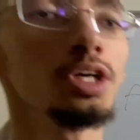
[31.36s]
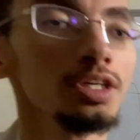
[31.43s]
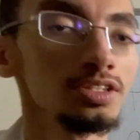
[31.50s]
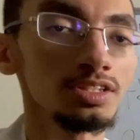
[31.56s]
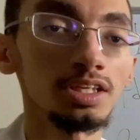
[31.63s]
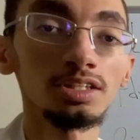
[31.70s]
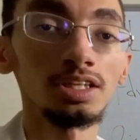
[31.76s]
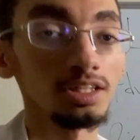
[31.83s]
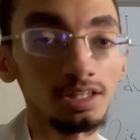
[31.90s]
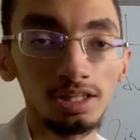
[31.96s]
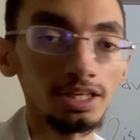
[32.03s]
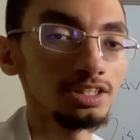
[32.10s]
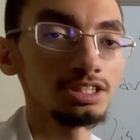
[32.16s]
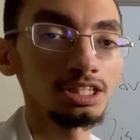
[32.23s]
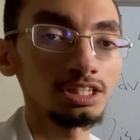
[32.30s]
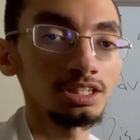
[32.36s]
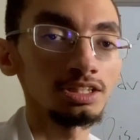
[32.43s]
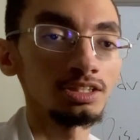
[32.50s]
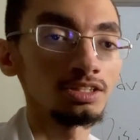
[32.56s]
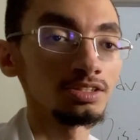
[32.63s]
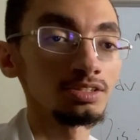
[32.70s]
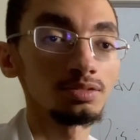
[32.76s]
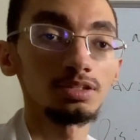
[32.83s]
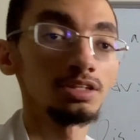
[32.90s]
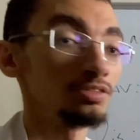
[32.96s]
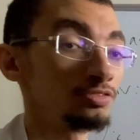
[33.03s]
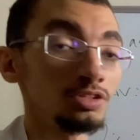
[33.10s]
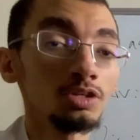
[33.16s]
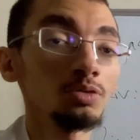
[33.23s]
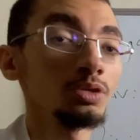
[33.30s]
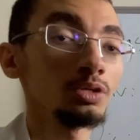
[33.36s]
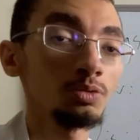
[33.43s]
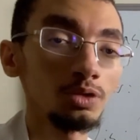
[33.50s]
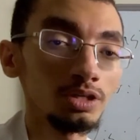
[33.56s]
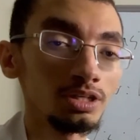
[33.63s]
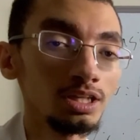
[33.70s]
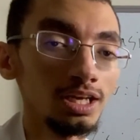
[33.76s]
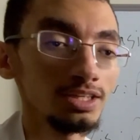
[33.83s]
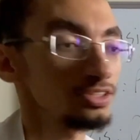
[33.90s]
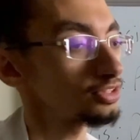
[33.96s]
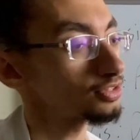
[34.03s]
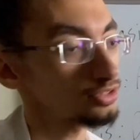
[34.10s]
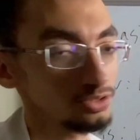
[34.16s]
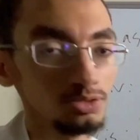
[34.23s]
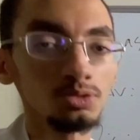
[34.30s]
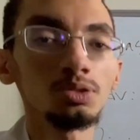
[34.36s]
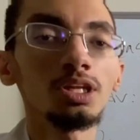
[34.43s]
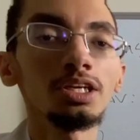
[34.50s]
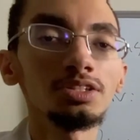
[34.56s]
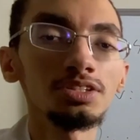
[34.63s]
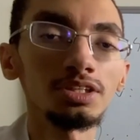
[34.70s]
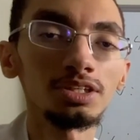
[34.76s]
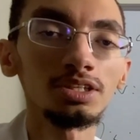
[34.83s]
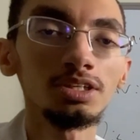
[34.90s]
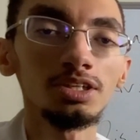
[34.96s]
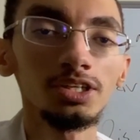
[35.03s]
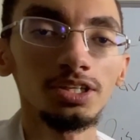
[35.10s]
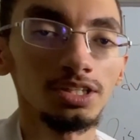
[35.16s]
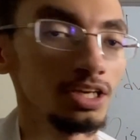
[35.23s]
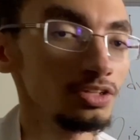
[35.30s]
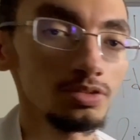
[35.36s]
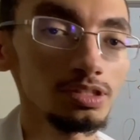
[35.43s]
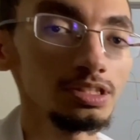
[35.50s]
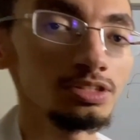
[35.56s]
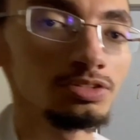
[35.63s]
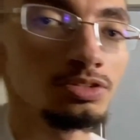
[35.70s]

say that LASIK is, if you don't want to wear glasses, do LASIK. That's really its